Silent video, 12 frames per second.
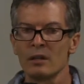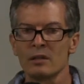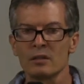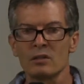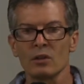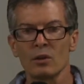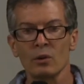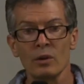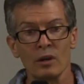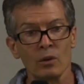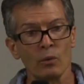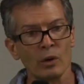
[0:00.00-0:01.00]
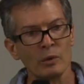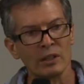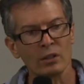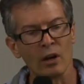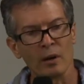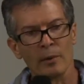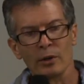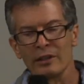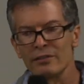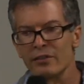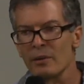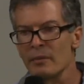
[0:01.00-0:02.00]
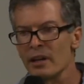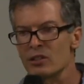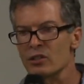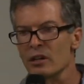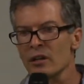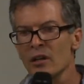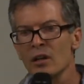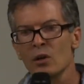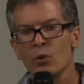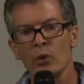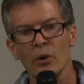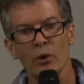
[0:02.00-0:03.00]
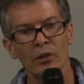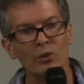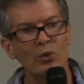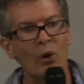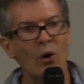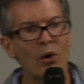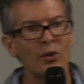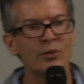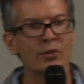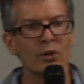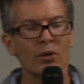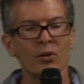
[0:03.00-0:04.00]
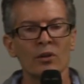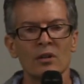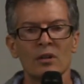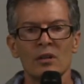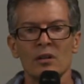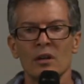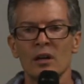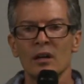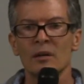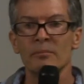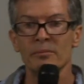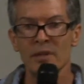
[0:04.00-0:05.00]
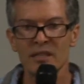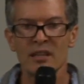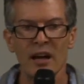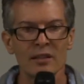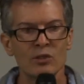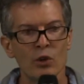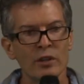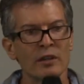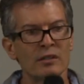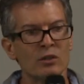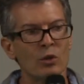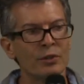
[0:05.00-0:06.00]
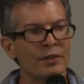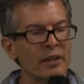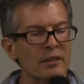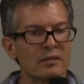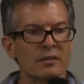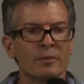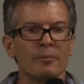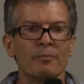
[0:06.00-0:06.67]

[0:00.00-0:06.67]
So when we talk about inflammation, we want to also, besides doing the stool test,